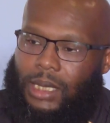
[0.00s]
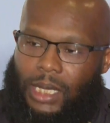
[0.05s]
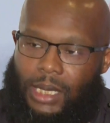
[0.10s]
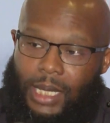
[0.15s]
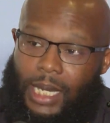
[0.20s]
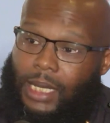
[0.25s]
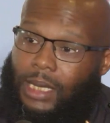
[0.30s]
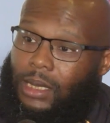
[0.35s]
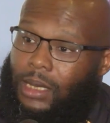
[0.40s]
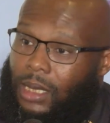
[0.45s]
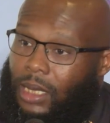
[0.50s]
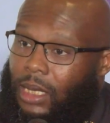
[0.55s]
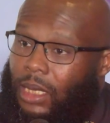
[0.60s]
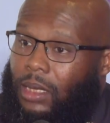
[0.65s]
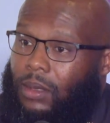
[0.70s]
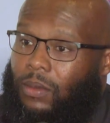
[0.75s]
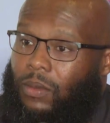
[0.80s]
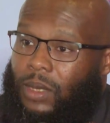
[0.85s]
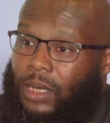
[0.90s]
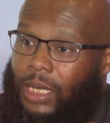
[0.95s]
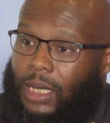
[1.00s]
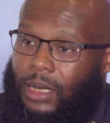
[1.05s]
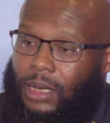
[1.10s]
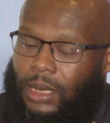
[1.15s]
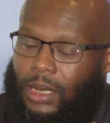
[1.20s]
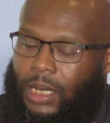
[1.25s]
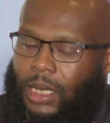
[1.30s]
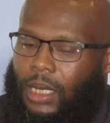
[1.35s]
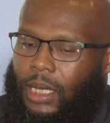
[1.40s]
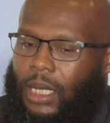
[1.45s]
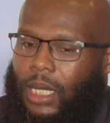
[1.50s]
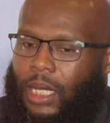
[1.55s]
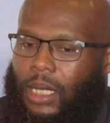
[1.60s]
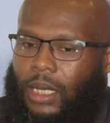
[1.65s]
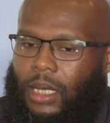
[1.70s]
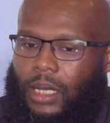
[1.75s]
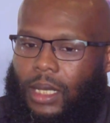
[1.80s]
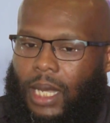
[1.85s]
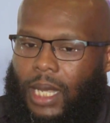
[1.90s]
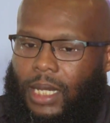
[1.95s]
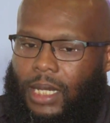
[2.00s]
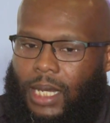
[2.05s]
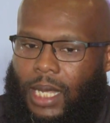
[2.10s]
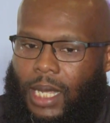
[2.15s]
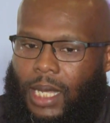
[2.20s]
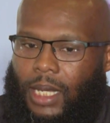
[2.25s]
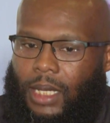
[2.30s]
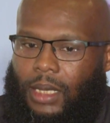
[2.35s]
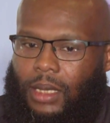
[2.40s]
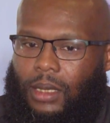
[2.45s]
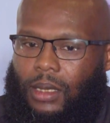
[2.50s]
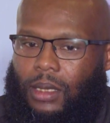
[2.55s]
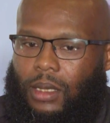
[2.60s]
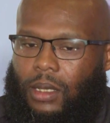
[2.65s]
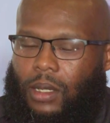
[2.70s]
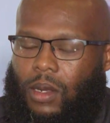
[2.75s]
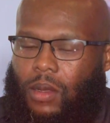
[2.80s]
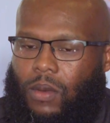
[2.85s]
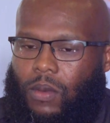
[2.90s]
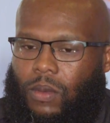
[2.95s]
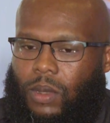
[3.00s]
that they seen what they seen. And at that, you know,